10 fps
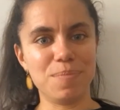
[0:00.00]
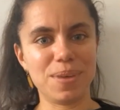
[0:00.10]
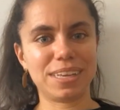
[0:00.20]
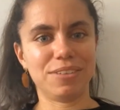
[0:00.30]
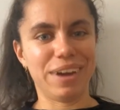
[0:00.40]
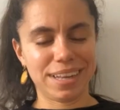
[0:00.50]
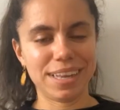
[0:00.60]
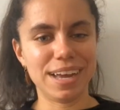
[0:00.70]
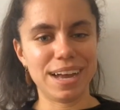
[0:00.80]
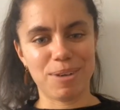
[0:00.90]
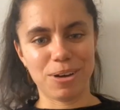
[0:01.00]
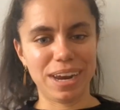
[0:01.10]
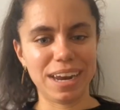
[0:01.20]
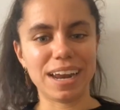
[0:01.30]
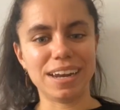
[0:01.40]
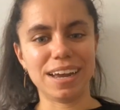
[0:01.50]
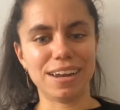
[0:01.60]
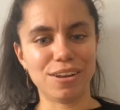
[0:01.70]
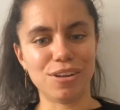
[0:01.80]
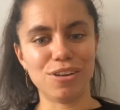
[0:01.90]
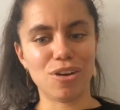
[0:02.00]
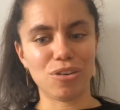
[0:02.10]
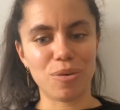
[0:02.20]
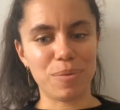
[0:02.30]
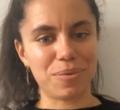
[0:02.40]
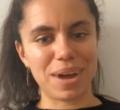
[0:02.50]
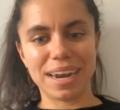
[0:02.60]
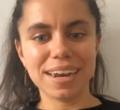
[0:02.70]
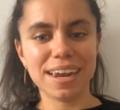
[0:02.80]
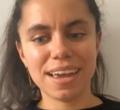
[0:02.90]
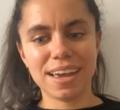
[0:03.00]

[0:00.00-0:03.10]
strict about it and, and not overrun it.